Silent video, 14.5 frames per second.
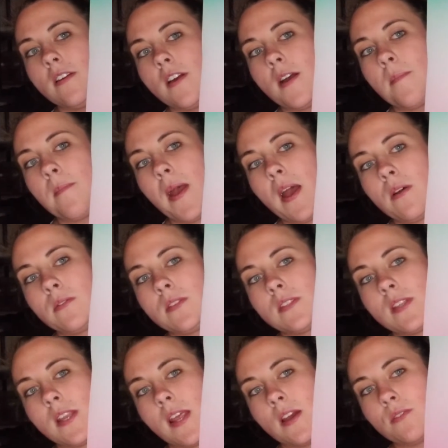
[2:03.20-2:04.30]
amounts
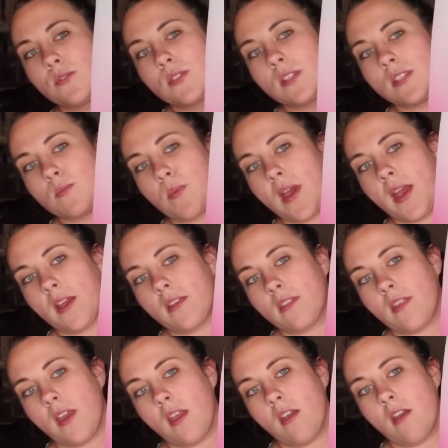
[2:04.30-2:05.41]
in ounces back
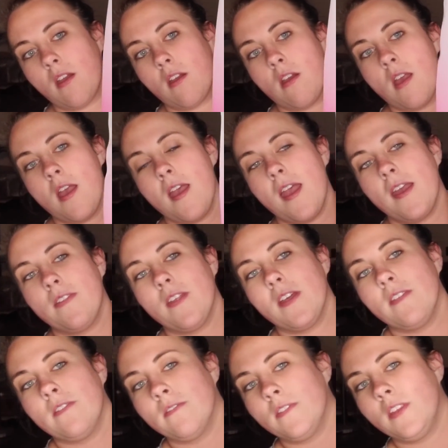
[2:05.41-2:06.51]
there. And
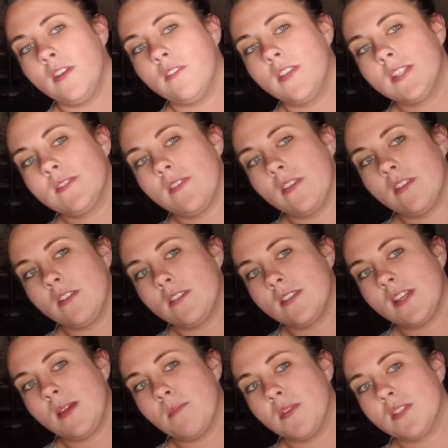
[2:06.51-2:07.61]
then, they spend little
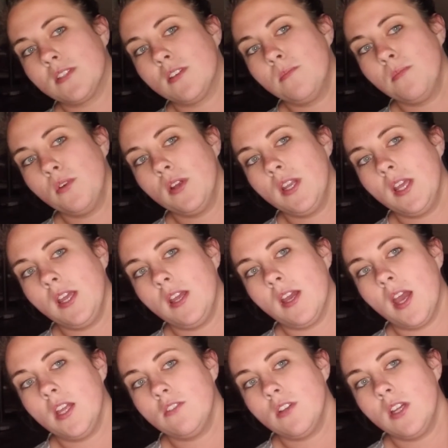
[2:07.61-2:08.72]
statements. Good morning,
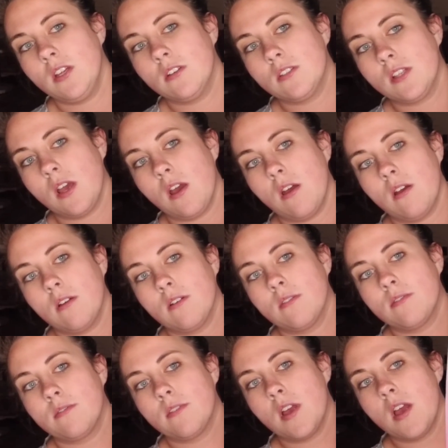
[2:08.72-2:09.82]
hydrate
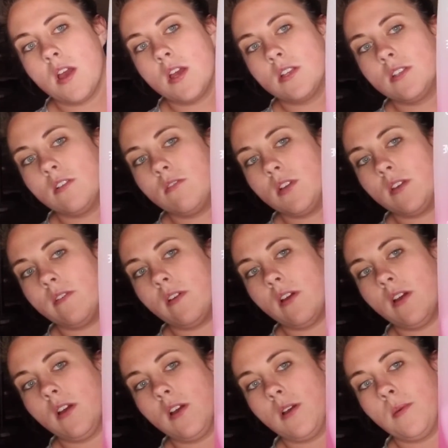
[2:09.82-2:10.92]
yourself. Don't give
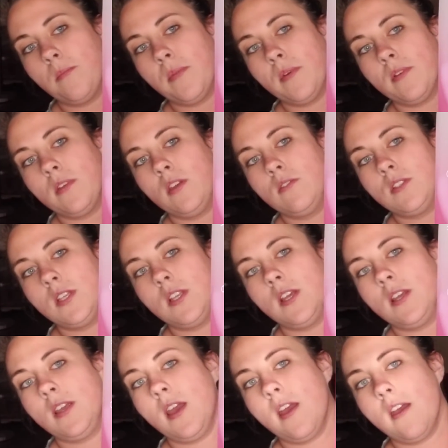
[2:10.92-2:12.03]
up. You did
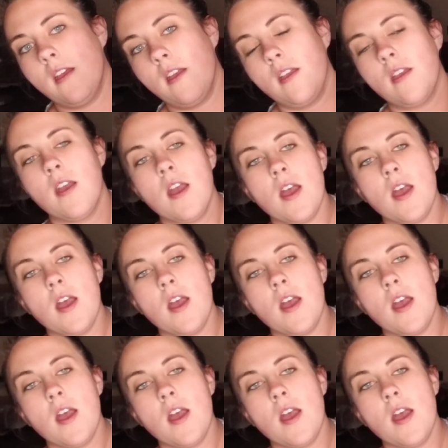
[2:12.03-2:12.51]
it, yay.